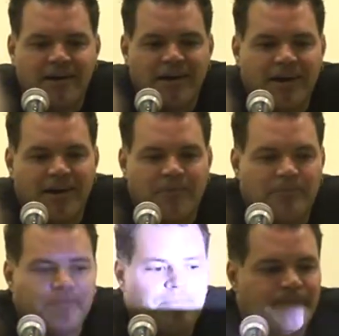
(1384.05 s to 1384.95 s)
um,
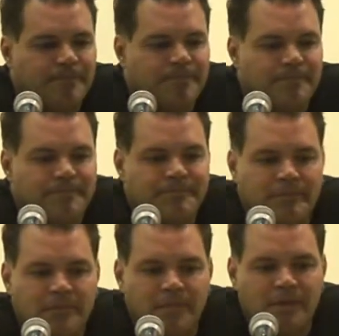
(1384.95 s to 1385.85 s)

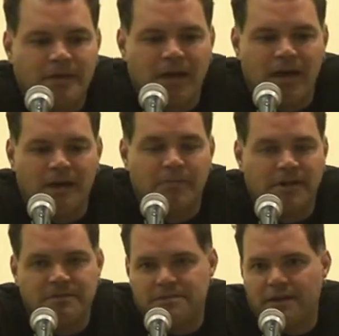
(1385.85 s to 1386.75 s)
yeah, but
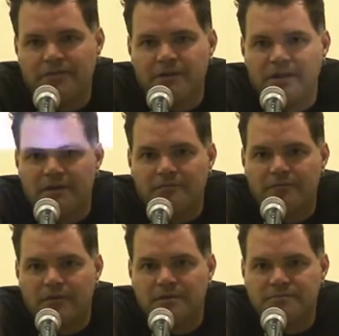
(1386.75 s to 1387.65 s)
it definitely
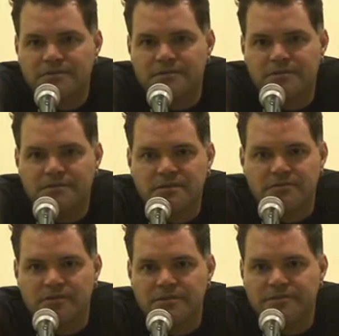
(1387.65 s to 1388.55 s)
informs
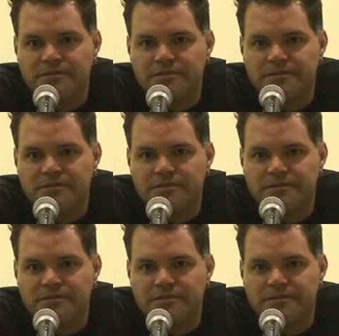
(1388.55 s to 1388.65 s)
season one, two,